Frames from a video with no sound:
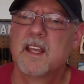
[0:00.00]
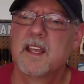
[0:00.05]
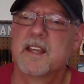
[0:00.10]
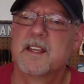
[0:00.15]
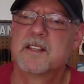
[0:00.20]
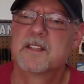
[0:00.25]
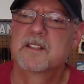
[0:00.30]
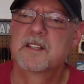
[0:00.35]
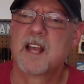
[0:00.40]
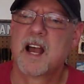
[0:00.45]

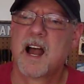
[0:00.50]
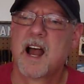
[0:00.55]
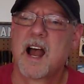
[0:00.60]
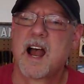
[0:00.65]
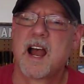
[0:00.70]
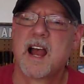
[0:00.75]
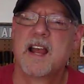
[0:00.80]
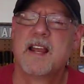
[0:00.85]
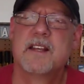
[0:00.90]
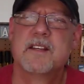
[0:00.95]
His
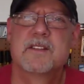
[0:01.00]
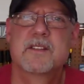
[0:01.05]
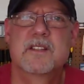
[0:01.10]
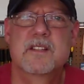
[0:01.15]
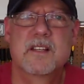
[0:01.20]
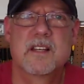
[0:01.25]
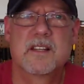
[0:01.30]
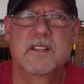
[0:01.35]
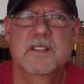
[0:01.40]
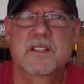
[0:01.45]

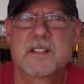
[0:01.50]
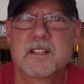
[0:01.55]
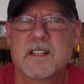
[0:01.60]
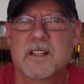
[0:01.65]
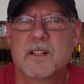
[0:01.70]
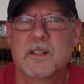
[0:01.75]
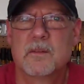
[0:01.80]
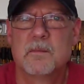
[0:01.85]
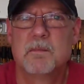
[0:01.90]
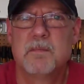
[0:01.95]
eyes
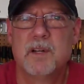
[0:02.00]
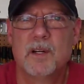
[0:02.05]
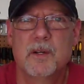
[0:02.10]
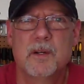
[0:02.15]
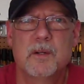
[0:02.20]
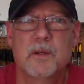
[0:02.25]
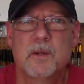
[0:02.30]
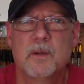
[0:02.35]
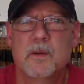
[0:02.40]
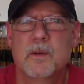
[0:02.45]
still
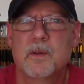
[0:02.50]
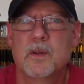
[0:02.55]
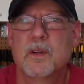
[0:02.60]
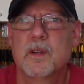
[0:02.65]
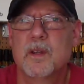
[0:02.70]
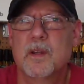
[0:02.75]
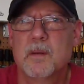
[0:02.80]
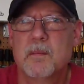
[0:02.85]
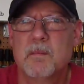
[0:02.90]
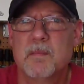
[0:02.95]
blue,
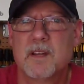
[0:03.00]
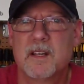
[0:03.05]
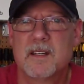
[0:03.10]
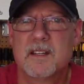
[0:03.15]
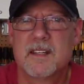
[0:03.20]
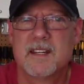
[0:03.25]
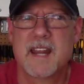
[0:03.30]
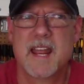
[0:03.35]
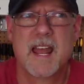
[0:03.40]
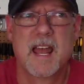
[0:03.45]

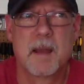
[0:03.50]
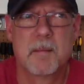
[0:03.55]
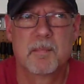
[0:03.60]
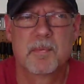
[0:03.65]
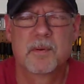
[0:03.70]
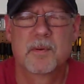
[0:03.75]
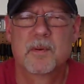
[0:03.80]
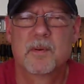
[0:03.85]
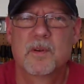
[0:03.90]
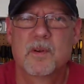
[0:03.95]
but
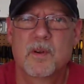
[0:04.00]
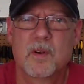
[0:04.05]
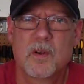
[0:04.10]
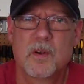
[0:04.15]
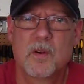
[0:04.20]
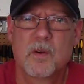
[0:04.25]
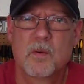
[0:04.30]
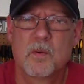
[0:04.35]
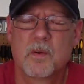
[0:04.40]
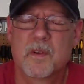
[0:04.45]
damp
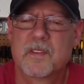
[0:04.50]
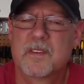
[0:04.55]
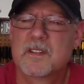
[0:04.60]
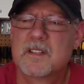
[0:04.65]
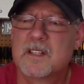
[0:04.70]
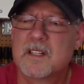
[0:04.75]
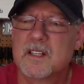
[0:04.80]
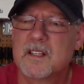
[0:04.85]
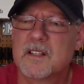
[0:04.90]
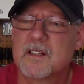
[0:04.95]
with
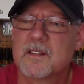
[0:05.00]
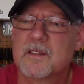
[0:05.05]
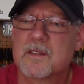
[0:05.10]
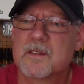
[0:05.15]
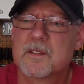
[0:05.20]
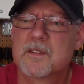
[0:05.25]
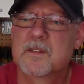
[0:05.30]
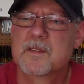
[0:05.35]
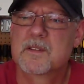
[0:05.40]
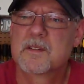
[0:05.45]

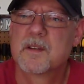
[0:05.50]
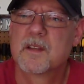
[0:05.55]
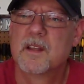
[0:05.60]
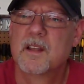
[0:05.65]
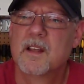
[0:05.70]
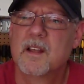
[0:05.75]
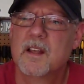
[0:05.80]
tears.